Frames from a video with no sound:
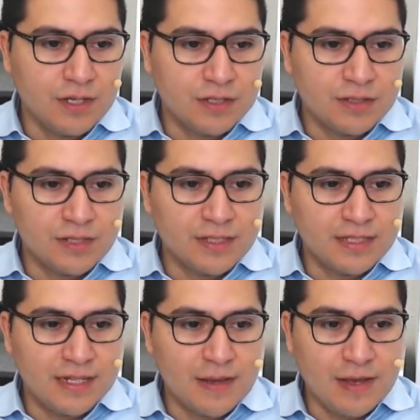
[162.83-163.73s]
So this is
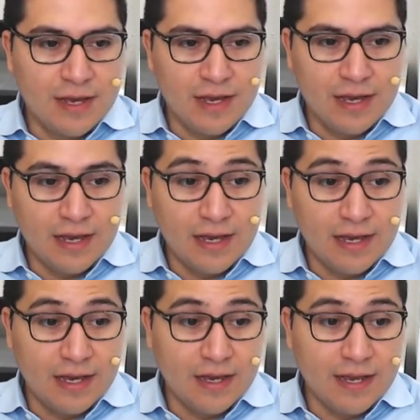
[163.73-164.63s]
the
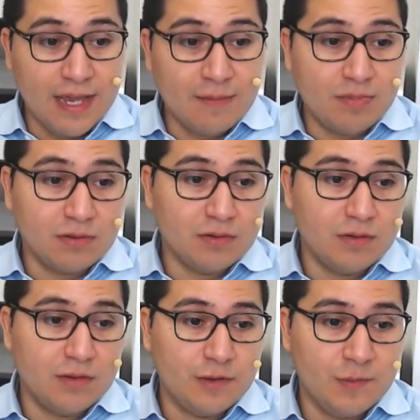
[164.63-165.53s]
April
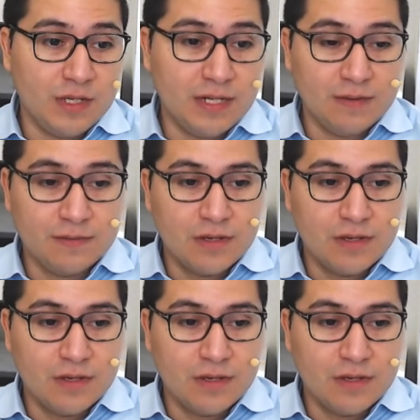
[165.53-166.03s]
meeting.